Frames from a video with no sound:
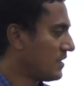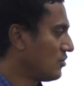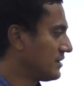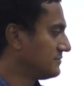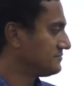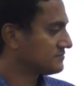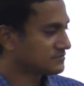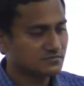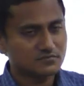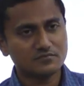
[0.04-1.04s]
Okay,
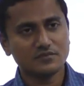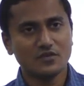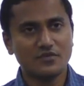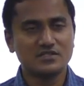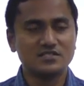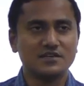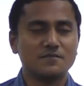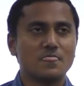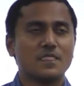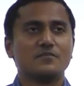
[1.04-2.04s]
friends,
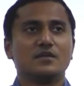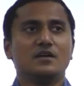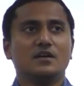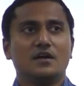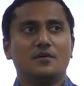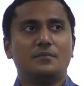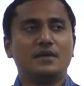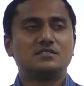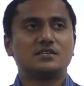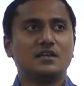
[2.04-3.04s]
see,
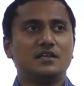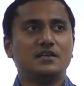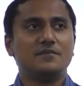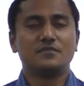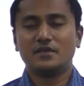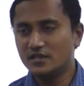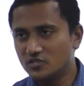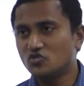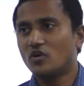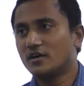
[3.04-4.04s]
basically
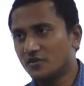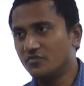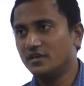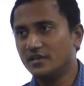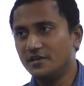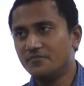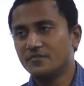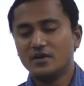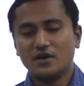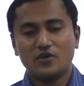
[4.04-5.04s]
in geography,
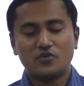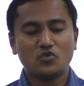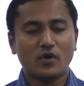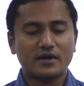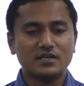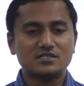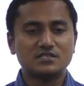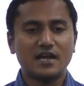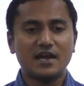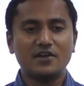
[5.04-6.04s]
to
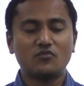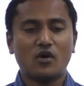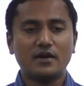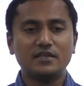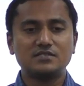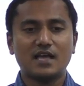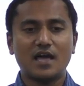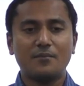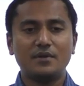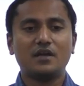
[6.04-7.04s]
understand what is
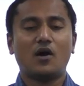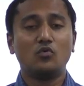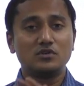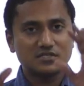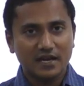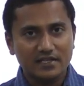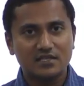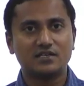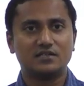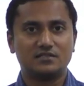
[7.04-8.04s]
happening outside
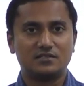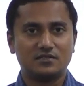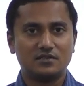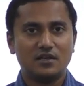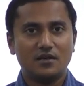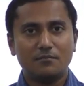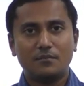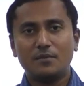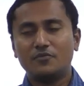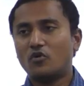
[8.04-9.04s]
the earth,
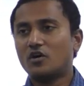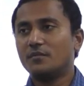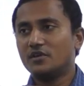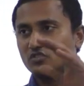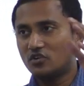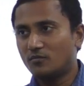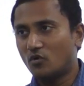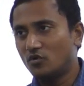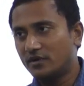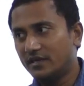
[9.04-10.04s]
maybe formation of
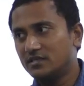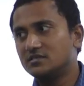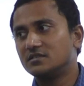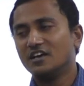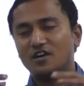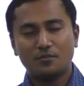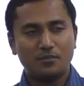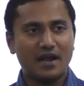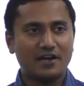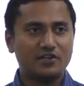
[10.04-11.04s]
mountains,
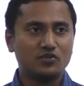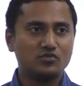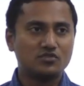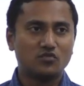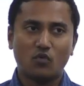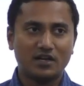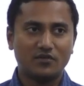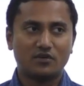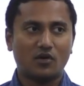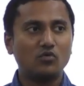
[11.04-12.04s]
plateaus,
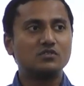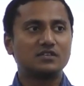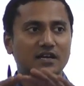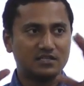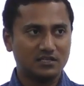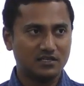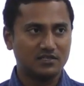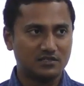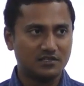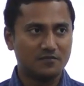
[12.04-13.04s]
whatever, outside the
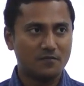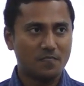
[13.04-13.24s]
earth,